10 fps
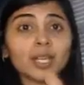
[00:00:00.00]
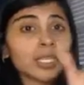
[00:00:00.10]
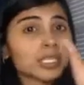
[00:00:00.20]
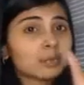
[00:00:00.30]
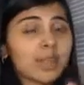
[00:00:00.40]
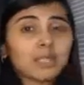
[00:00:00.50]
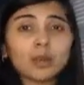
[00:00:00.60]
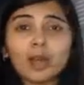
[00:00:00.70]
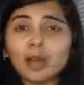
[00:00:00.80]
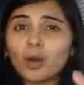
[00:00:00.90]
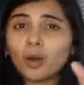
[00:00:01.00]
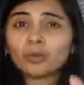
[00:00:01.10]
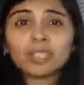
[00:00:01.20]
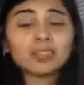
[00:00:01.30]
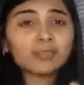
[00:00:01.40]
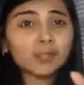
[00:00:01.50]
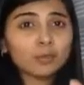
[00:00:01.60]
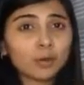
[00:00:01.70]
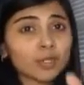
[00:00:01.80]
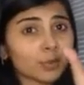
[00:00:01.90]
Spend only a few
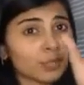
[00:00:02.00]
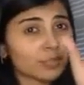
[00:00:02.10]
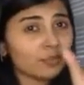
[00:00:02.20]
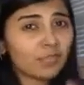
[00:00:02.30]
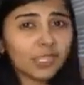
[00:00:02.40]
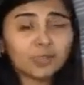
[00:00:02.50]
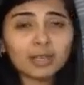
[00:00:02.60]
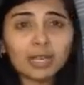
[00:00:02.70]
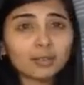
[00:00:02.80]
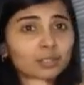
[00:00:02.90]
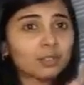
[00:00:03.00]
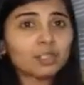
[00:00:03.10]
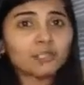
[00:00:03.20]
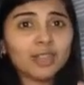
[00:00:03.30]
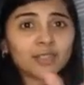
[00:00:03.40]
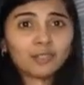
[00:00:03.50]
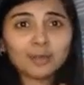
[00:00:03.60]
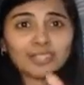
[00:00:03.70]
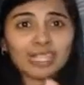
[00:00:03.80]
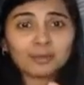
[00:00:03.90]
moments. Once you figured it out, you can vent for
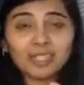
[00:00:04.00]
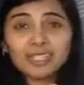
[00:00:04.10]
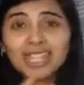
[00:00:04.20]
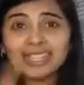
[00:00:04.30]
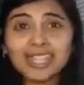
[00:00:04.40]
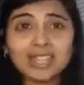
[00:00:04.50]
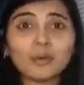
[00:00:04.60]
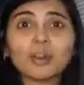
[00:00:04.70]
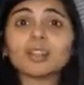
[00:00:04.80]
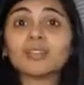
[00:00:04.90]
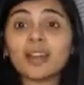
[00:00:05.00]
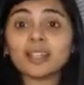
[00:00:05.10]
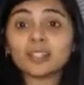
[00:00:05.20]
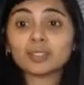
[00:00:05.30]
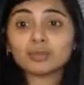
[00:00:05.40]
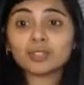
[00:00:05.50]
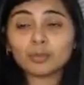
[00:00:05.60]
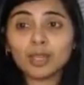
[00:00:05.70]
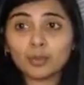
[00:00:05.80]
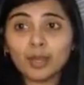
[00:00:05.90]
about 10 minutes, and then I want you to find a solution
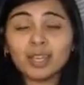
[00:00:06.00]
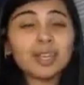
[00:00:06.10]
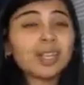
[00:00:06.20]
right away.